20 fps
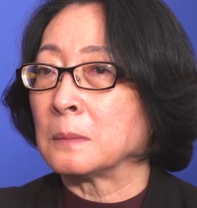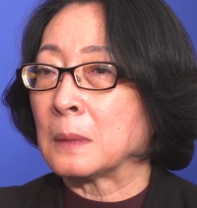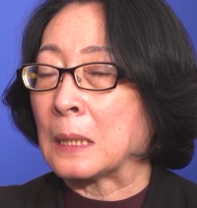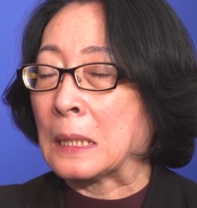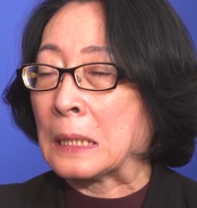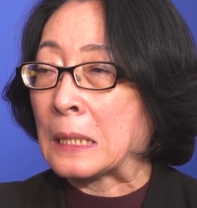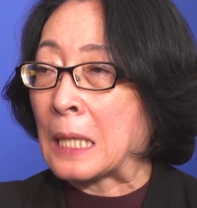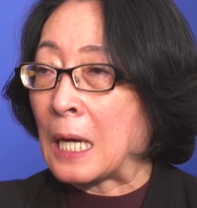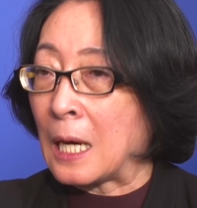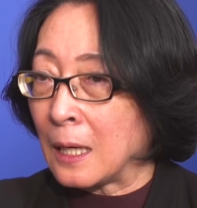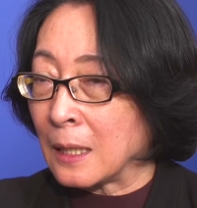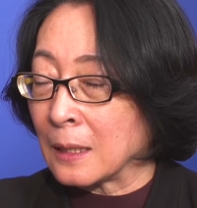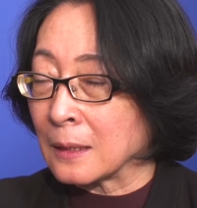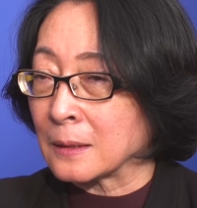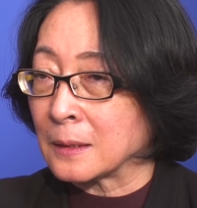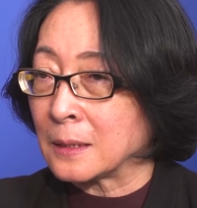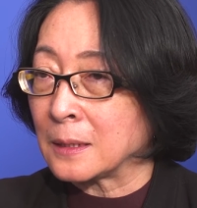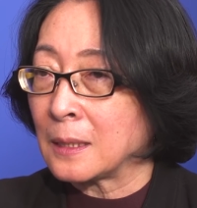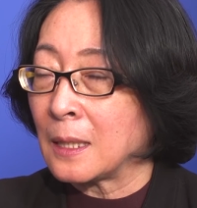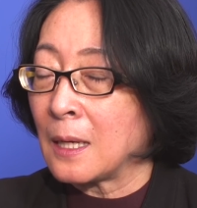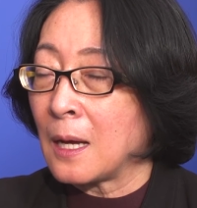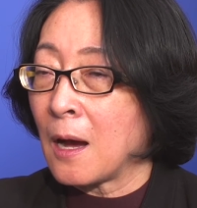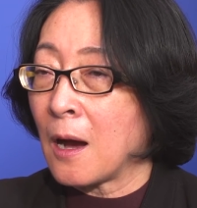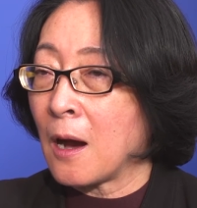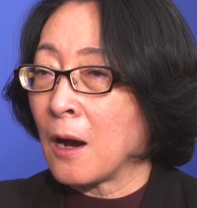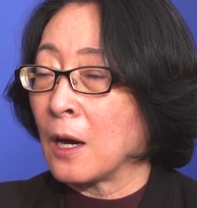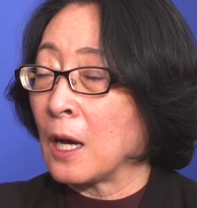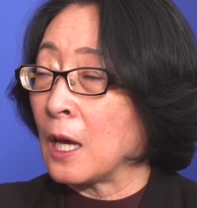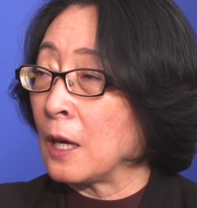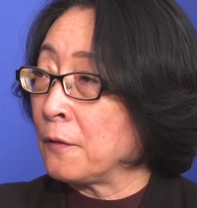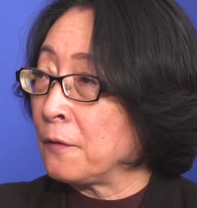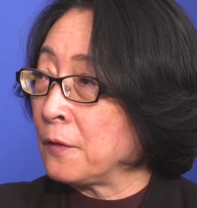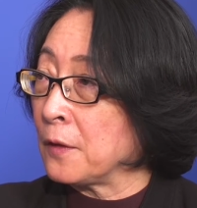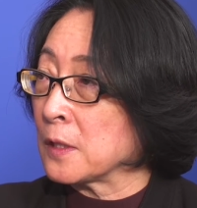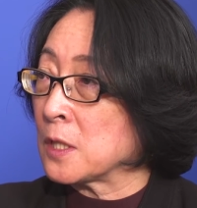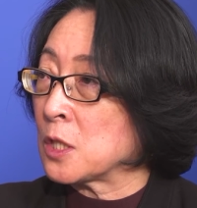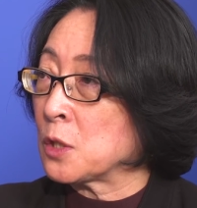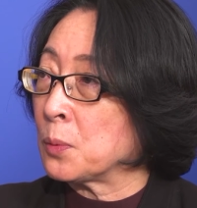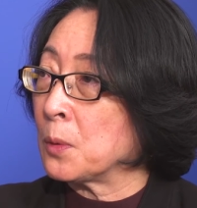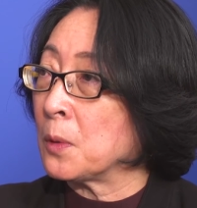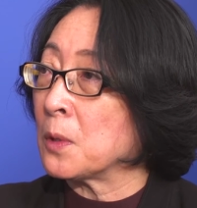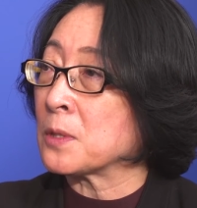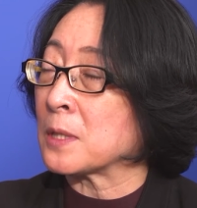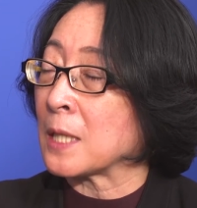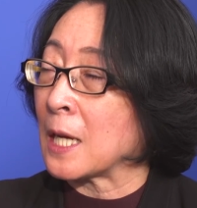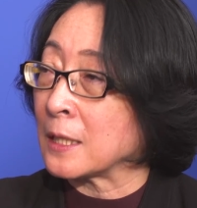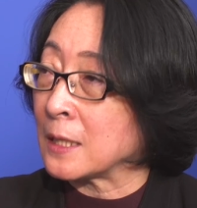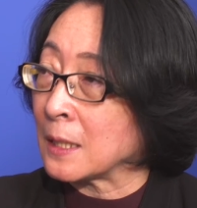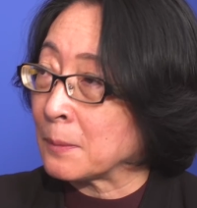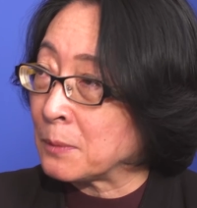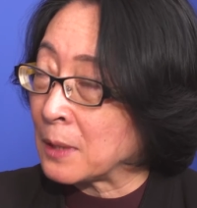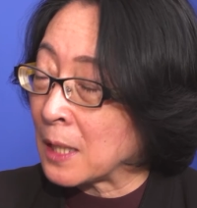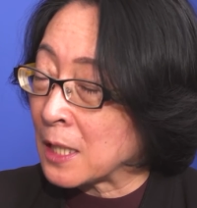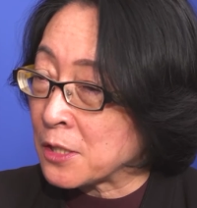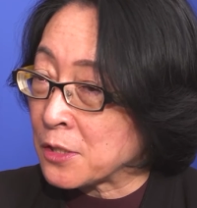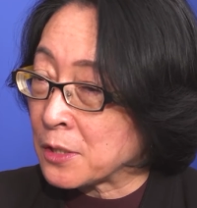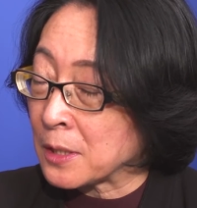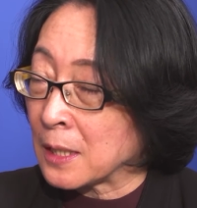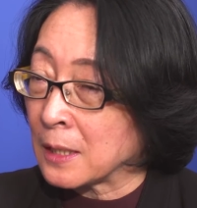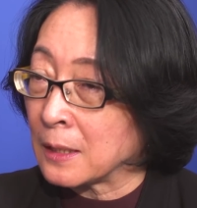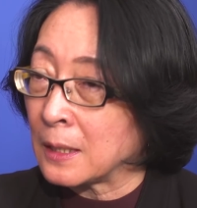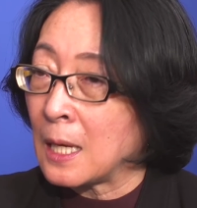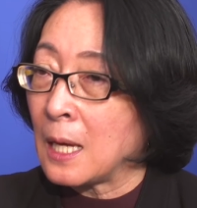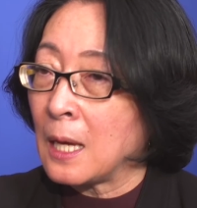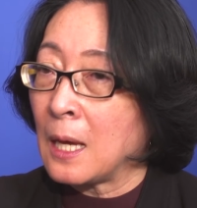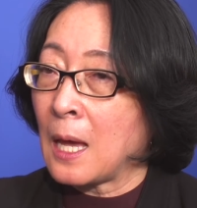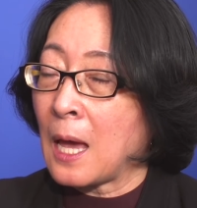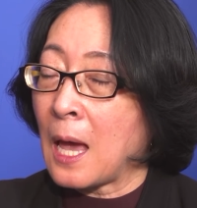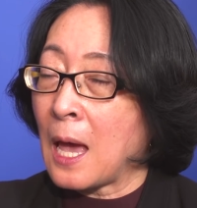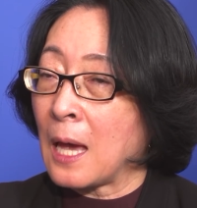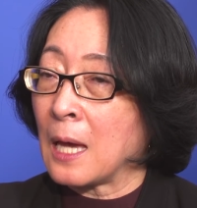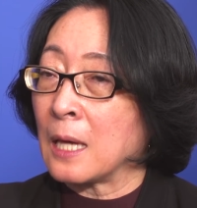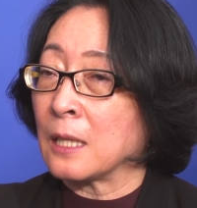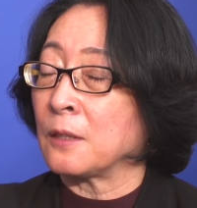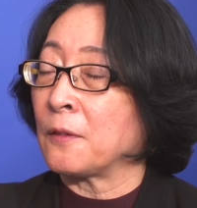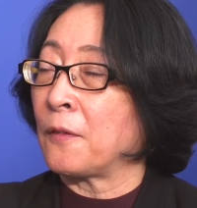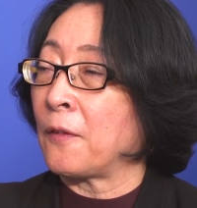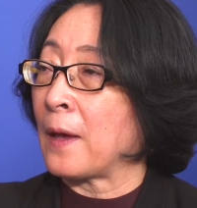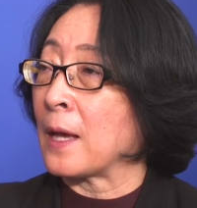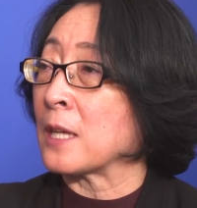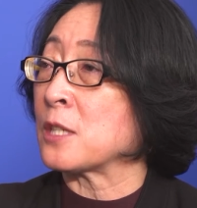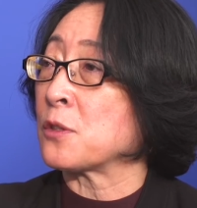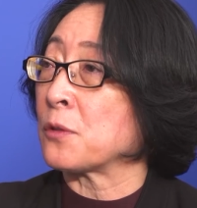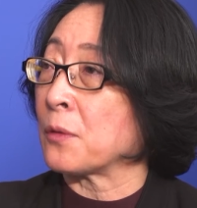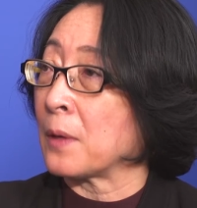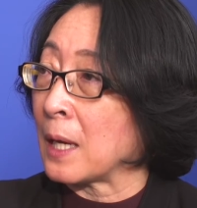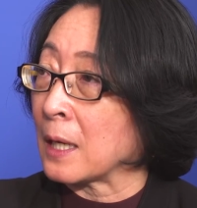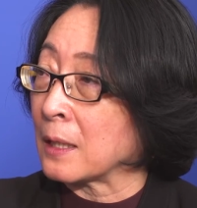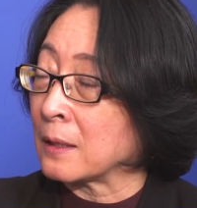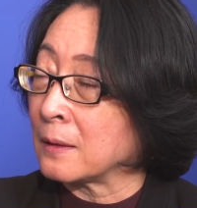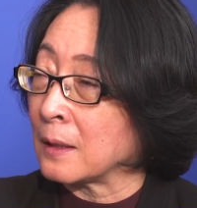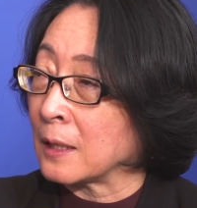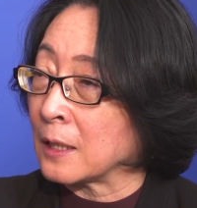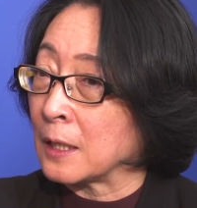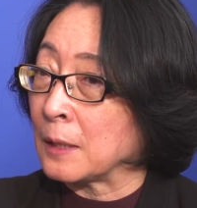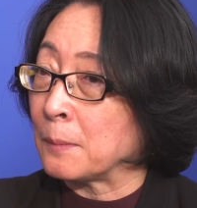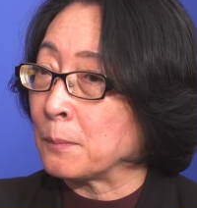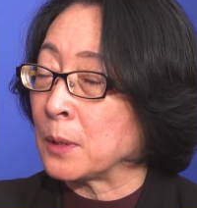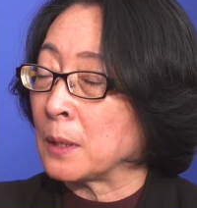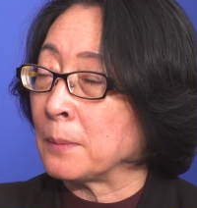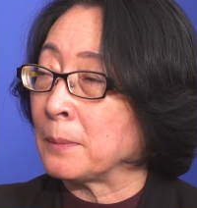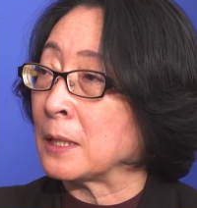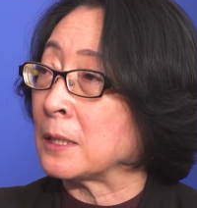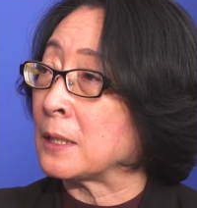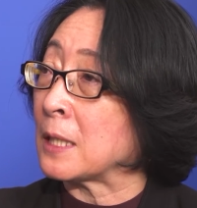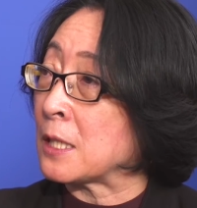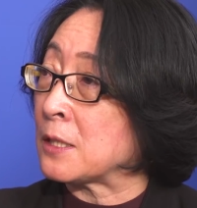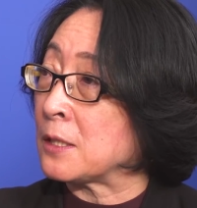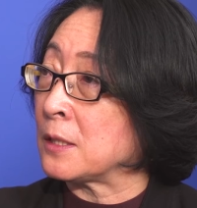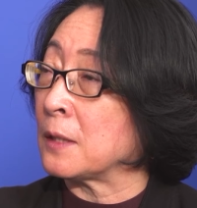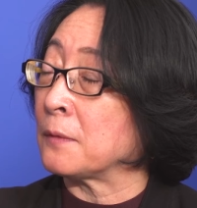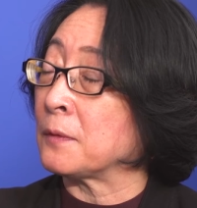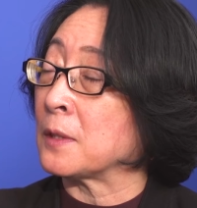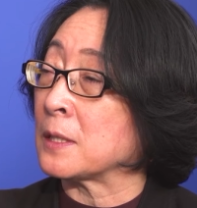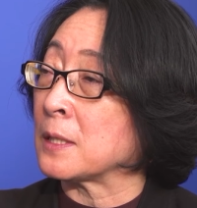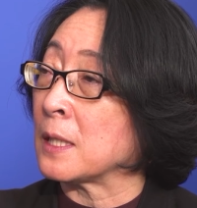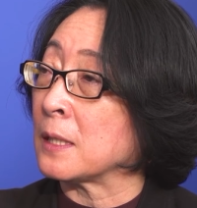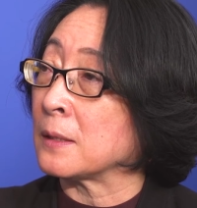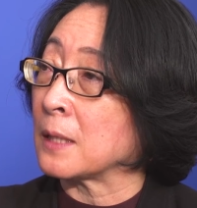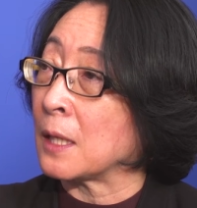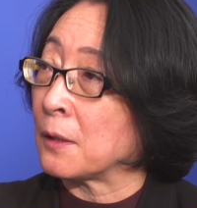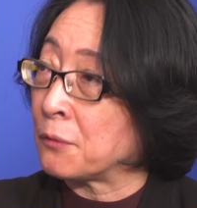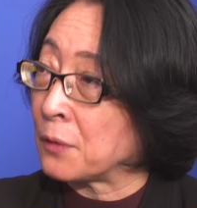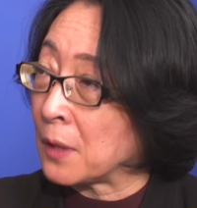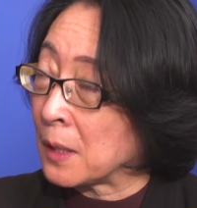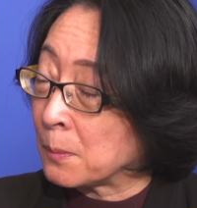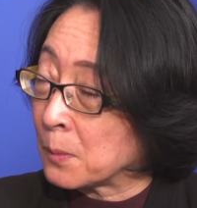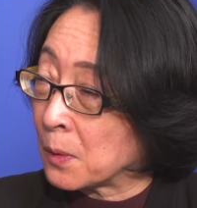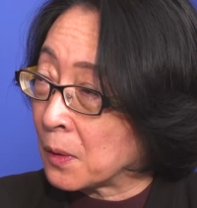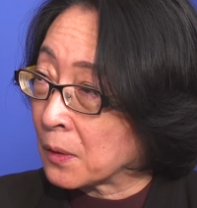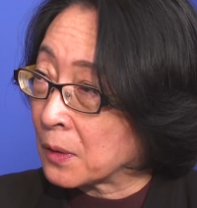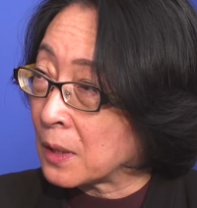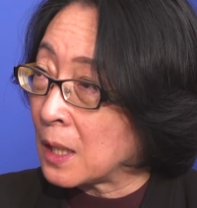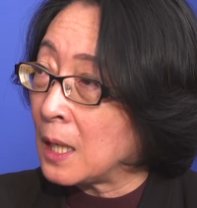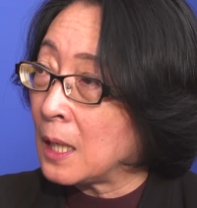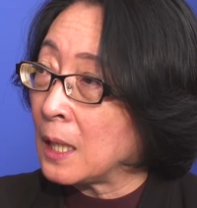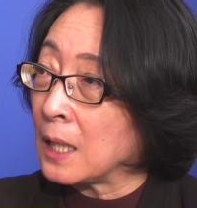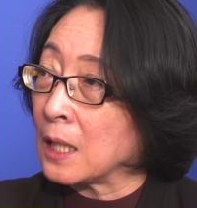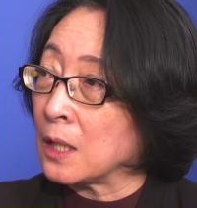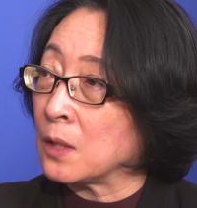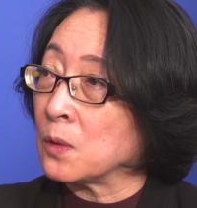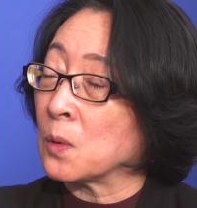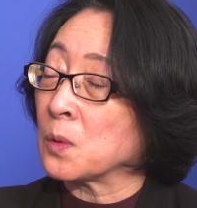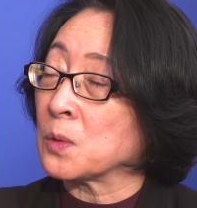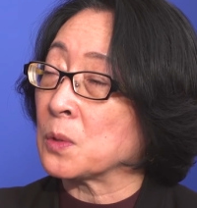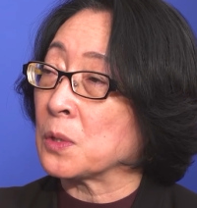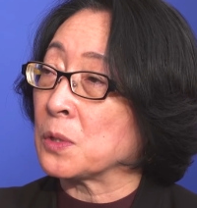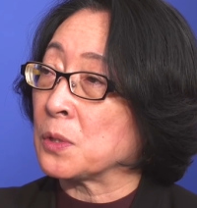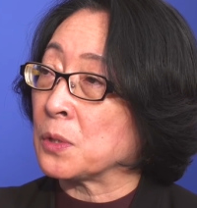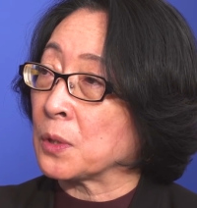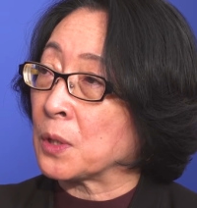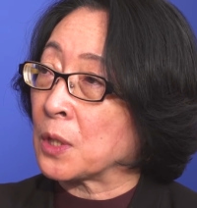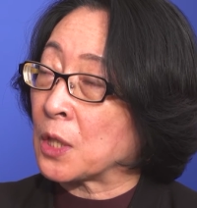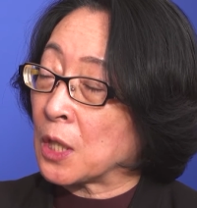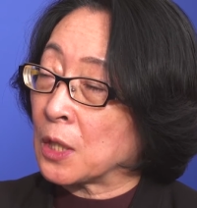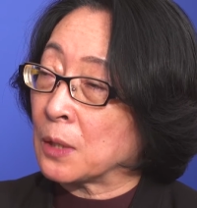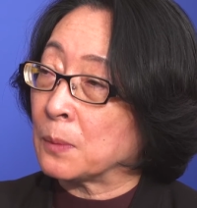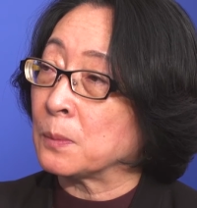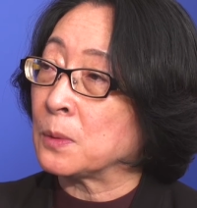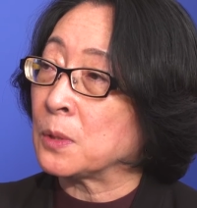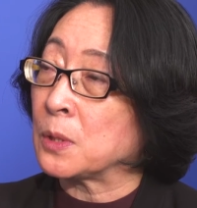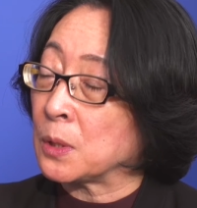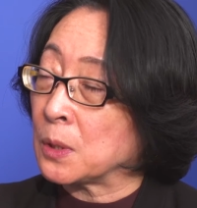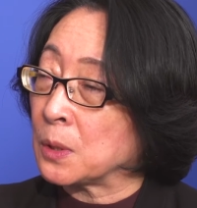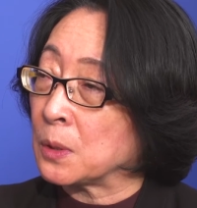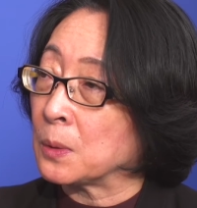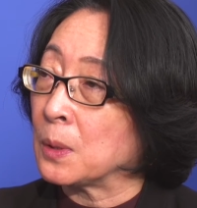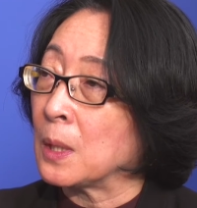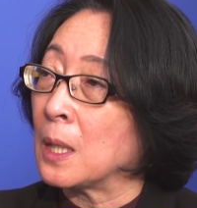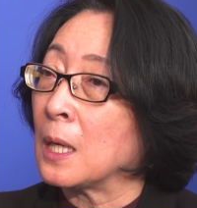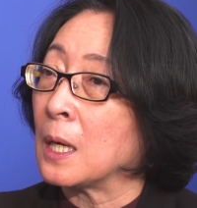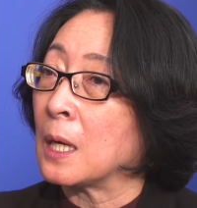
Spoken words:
enhance our efforts towards adaptation and fast track the implementation of the Sendai framework in order to come to